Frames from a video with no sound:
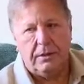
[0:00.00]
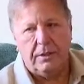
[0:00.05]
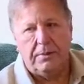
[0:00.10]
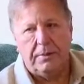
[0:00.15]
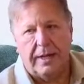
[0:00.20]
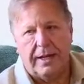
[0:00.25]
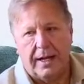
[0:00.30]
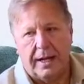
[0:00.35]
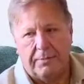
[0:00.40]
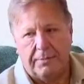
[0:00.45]
you
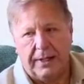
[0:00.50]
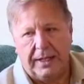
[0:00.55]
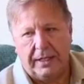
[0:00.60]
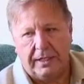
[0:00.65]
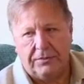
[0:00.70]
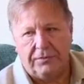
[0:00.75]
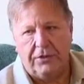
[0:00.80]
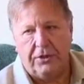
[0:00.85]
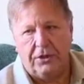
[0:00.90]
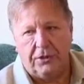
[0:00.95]
may not be
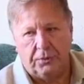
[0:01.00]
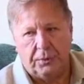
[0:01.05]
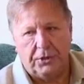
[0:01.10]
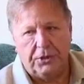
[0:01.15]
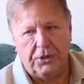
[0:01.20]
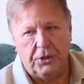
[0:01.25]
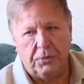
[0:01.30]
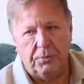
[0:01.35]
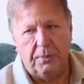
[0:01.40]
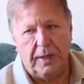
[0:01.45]
confused,
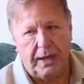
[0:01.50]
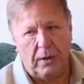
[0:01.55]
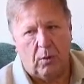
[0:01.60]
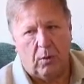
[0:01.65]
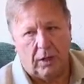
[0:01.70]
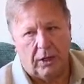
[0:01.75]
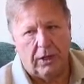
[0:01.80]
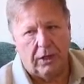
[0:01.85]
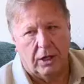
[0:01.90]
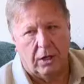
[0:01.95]
but you may
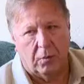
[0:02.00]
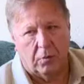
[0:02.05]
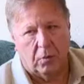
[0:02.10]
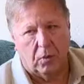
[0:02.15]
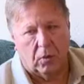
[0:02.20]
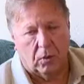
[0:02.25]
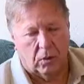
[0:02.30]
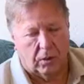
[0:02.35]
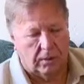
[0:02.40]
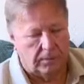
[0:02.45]
want to know
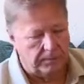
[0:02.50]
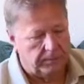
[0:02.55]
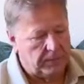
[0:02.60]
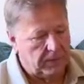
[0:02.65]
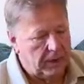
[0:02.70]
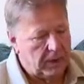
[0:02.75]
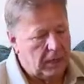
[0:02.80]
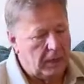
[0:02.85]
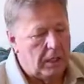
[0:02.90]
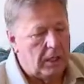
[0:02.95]
more.
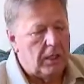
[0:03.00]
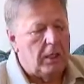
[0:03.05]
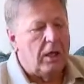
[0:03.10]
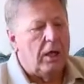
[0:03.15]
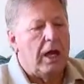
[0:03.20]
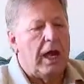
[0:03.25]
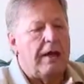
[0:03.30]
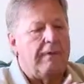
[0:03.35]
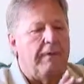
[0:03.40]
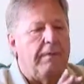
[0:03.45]

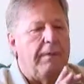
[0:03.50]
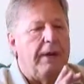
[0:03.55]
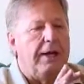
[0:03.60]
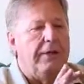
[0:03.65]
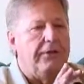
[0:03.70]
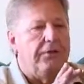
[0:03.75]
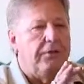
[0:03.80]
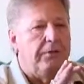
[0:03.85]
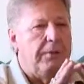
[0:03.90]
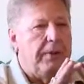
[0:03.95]

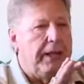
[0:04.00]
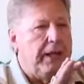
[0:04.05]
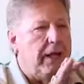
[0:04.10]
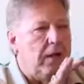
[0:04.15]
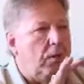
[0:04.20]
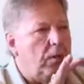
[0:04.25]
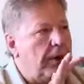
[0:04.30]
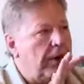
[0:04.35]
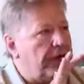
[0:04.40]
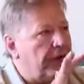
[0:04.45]
Everybody's
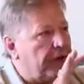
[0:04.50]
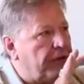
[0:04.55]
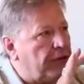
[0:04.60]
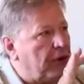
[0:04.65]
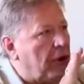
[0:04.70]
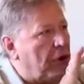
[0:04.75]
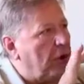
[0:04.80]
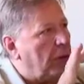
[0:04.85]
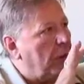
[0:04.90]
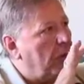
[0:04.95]
familiar with the
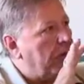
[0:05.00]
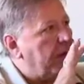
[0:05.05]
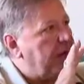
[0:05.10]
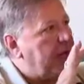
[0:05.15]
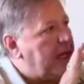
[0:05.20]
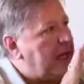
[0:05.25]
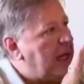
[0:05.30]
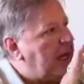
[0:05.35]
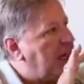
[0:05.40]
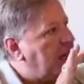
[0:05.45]
circle with the
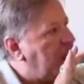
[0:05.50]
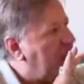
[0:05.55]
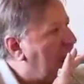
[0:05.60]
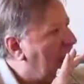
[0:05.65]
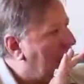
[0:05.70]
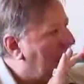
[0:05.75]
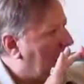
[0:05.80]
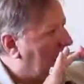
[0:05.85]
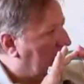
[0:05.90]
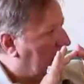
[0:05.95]
yin and the
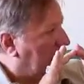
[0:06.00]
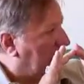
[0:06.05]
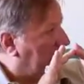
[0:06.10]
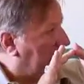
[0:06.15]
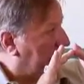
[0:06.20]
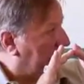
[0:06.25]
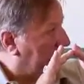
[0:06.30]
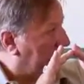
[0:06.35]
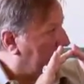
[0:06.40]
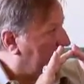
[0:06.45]
yang.
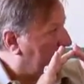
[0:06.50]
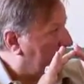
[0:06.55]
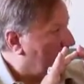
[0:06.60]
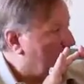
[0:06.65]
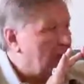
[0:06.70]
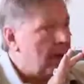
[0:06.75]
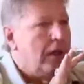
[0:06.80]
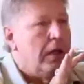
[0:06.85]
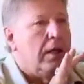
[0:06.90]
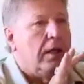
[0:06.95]

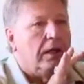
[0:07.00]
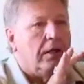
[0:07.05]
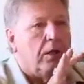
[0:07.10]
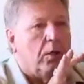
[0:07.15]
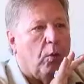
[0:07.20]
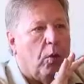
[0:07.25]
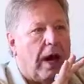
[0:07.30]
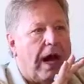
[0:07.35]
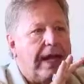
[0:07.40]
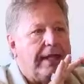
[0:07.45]

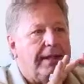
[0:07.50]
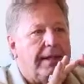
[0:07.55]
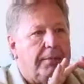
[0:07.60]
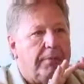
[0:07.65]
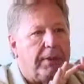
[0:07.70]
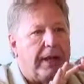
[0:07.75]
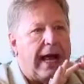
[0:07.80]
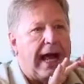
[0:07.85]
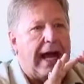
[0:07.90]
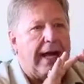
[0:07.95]
The white and the
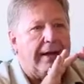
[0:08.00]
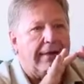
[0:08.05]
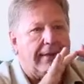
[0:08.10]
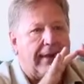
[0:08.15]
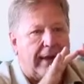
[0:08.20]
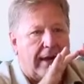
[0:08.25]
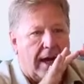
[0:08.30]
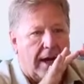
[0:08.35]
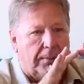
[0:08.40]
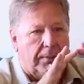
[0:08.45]
black,
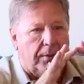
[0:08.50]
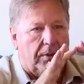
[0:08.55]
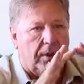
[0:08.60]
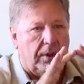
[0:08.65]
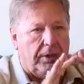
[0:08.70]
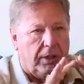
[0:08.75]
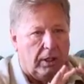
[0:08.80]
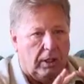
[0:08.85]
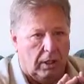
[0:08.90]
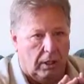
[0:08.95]
the upper
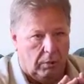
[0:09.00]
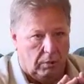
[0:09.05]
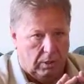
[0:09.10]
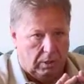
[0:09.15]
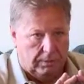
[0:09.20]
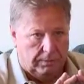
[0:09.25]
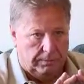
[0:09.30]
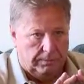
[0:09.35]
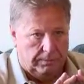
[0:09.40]
and the lower.